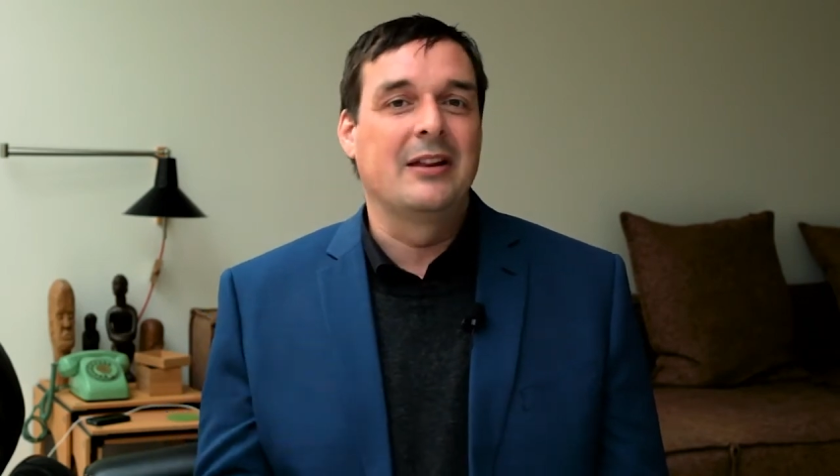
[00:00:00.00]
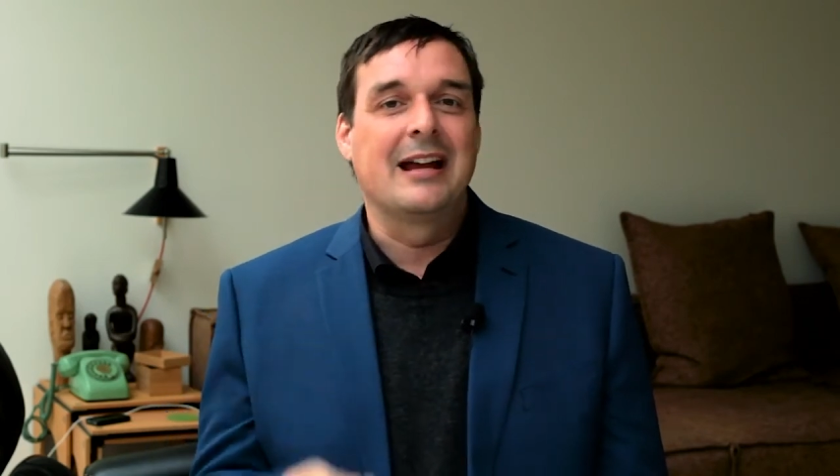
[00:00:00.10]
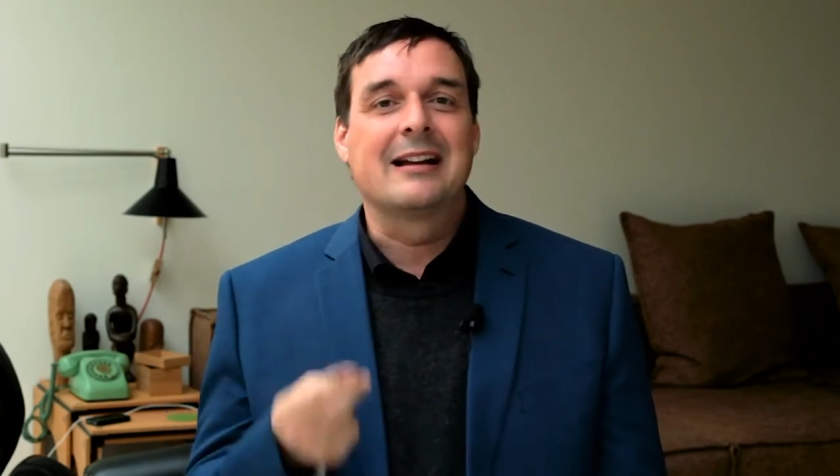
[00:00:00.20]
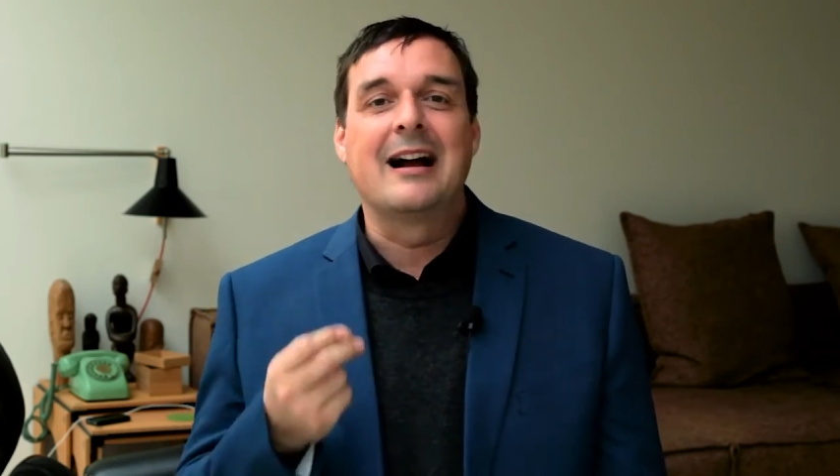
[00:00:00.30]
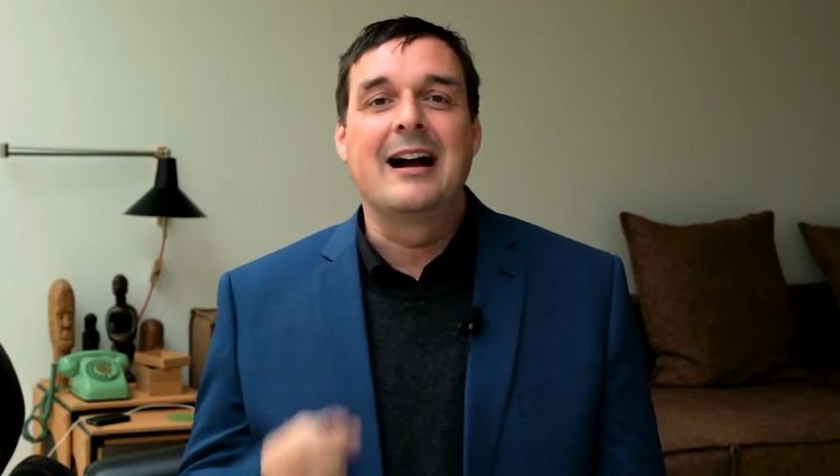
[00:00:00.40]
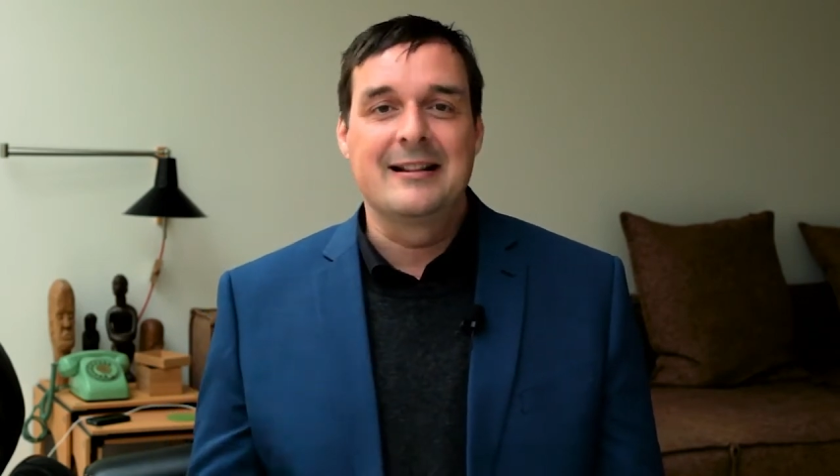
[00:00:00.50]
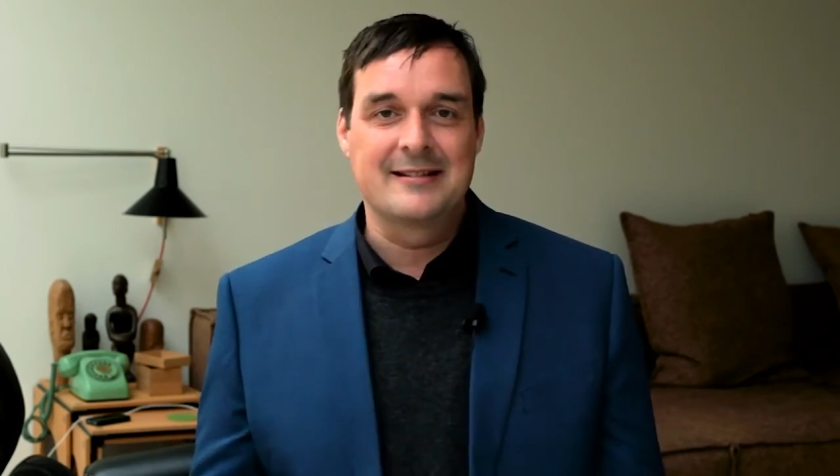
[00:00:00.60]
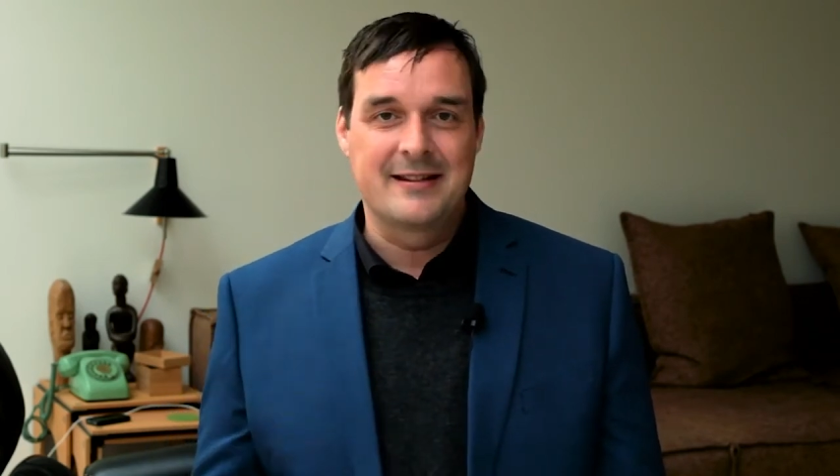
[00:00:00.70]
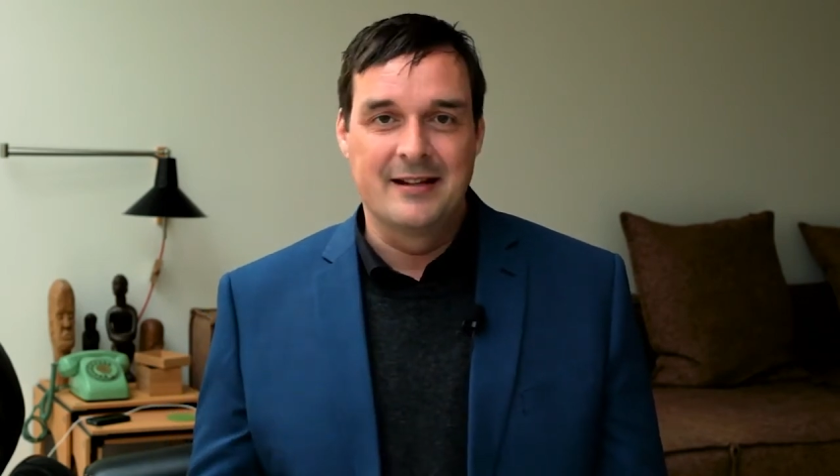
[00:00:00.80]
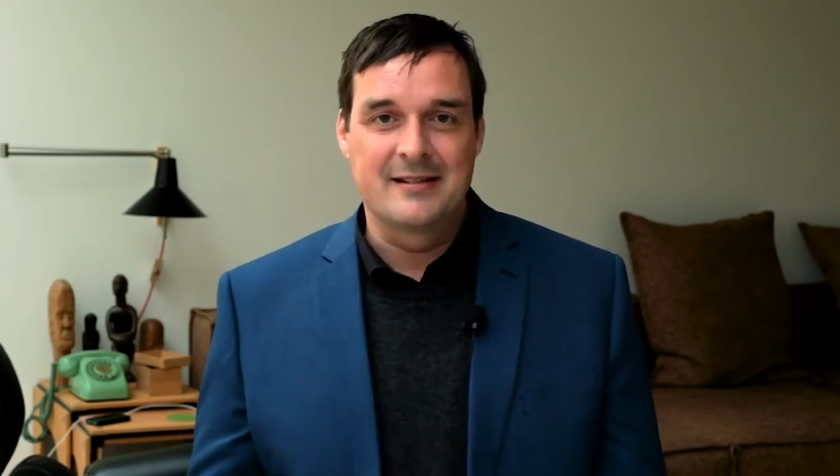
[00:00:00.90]
that
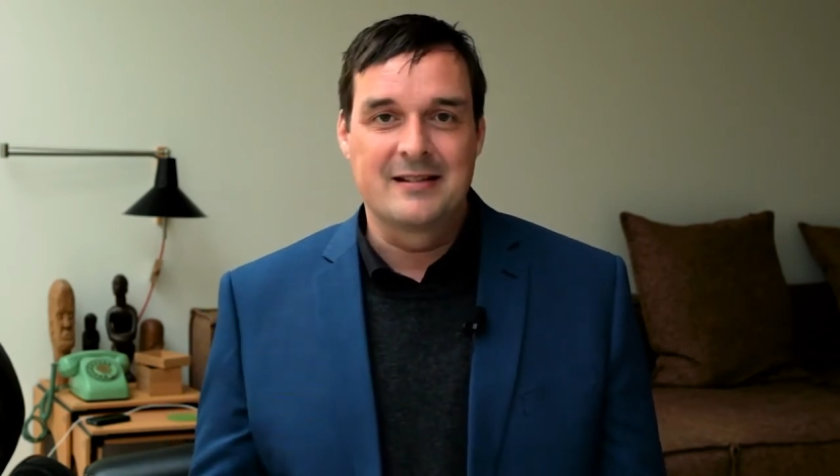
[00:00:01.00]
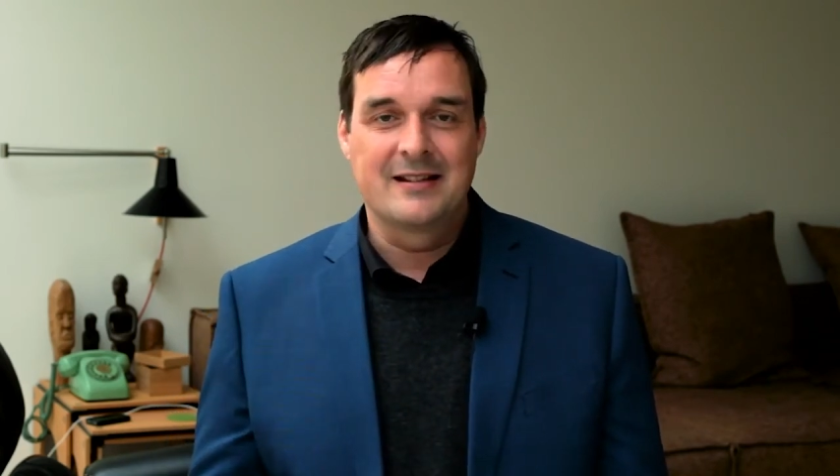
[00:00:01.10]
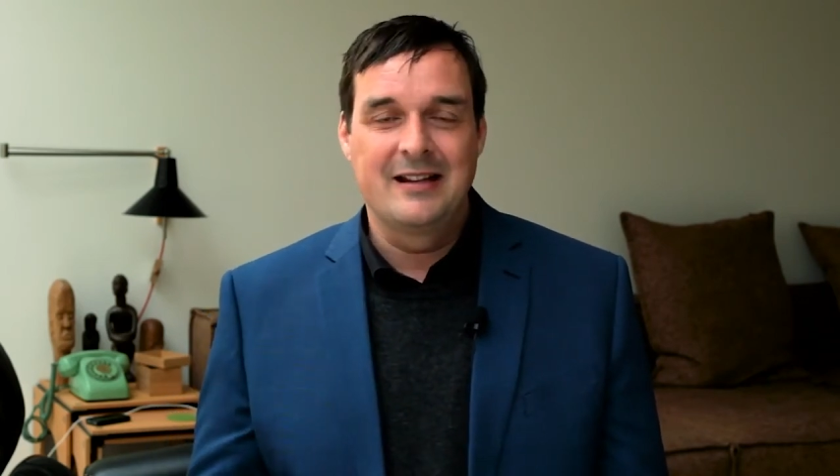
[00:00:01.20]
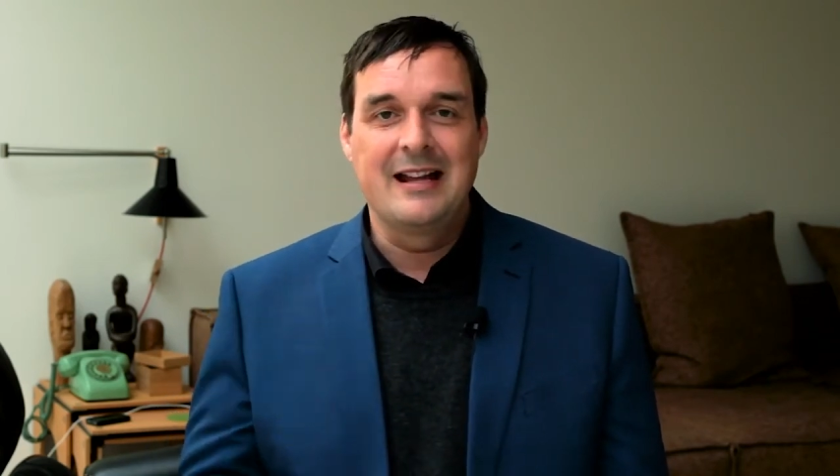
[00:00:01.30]
guides this.